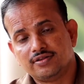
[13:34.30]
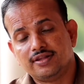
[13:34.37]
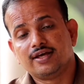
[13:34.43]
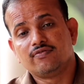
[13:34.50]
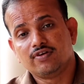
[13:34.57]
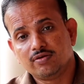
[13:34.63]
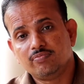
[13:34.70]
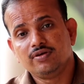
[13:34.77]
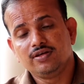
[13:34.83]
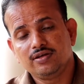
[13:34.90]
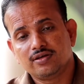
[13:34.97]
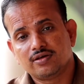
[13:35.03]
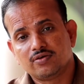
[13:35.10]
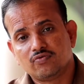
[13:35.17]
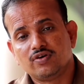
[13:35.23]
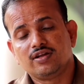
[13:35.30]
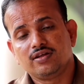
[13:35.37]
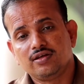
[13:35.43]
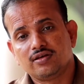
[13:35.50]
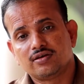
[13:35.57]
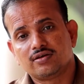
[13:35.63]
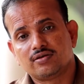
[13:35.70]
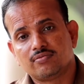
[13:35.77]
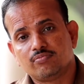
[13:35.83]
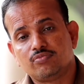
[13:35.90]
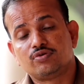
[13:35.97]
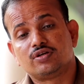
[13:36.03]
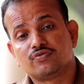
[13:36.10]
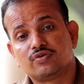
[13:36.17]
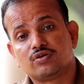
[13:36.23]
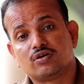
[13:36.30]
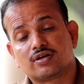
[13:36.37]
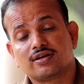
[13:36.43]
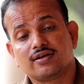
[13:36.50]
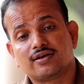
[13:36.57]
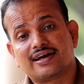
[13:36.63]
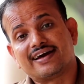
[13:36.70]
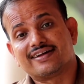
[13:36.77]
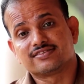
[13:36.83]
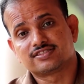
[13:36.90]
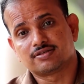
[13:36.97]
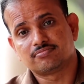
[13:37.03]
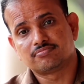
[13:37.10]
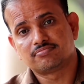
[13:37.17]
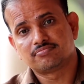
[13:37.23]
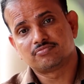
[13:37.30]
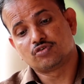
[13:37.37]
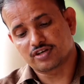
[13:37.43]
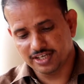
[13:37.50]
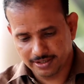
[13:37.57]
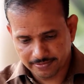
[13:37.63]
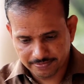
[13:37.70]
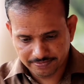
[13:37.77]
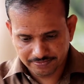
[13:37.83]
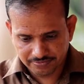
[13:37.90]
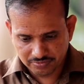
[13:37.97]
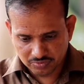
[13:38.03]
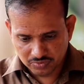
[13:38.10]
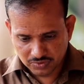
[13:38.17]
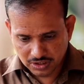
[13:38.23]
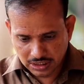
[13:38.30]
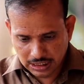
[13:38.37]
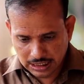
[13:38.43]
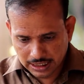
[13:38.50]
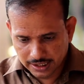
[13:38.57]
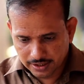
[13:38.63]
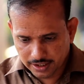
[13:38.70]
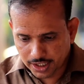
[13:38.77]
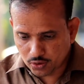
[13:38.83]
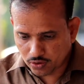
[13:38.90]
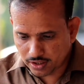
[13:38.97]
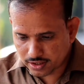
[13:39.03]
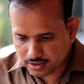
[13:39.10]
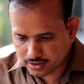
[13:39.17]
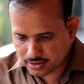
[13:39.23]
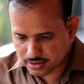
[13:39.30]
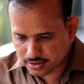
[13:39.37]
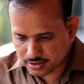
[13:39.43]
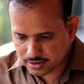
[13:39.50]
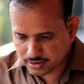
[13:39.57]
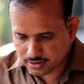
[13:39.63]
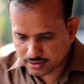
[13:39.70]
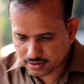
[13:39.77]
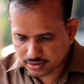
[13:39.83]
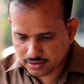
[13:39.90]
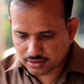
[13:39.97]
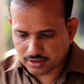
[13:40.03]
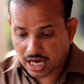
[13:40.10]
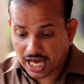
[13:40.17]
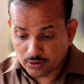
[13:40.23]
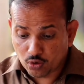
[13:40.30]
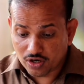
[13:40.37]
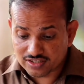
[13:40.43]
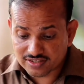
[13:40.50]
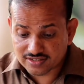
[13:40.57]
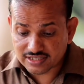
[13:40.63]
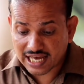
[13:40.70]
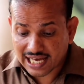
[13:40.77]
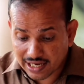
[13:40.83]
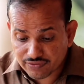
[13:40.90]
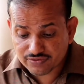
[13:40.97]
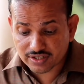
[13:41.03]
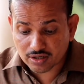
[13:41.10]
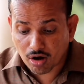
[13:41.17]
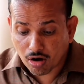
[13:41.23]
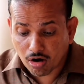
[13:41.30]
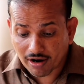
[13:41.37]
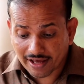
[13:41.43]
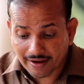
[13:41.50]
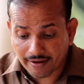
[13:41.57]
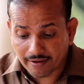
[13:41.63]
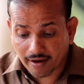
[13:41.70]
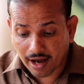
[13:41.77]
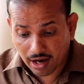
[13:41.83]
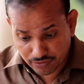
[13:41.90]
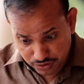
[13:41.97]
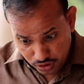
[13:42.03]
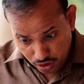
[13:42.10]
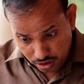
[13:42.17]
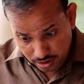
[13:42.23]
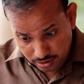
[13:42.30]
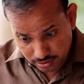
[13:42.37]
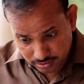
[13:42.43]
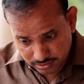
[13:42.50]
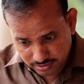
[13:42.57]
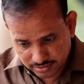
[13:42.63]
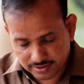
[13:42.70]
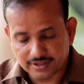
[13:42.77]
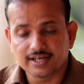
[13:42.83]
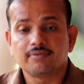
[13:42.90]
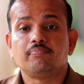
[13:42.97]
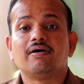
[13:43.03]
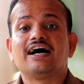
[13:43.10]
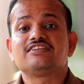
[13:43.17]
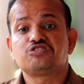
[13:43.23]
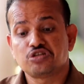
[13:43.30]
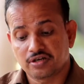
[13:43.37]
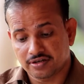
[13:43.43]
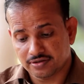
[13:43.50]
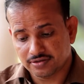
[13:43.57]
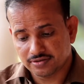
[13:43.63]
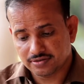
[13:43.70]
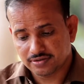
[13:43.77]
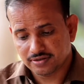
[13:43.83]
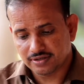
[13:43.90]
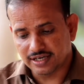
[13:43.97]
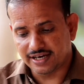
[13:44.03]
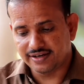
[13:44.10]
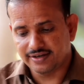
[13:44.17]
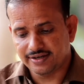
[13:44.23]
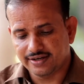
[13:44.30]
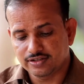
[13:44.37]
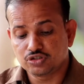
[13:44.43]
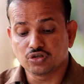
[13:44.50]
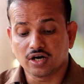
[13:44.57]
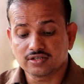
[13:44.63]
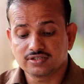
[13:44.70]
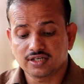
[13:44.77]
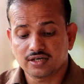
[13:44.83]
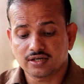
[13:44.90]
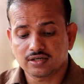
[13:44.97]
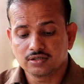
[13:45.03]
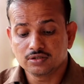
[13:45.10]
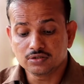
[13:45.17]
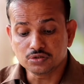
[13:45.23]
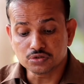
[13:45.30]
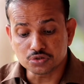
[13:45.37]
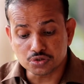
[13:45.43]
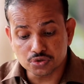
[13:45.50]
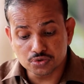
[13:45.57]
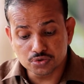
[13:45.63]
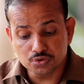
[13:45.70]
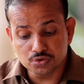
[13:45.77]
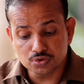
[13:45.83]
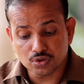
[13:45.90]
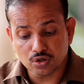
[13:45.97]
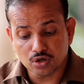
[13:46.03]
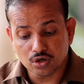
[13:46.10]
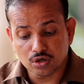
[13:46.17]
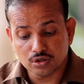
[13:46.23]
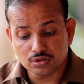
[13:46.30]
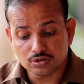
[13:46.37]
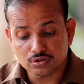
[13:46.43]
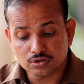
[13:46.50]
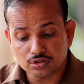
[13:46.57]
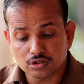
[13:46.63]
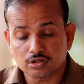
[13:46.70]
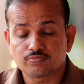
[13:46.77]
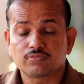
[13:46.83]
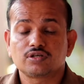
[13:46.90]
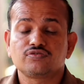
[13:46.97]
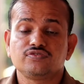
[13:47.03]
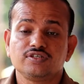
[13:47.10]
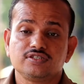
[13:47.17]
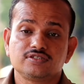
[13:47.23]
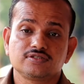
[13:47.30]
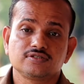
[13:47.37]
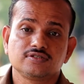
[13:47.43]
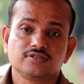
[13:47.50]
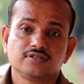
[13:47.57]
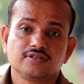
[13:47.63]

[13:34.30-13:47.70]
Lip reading: they will be very beautiful or handsome. Okay. I was after all a bachelor and a doctor, two on top of it.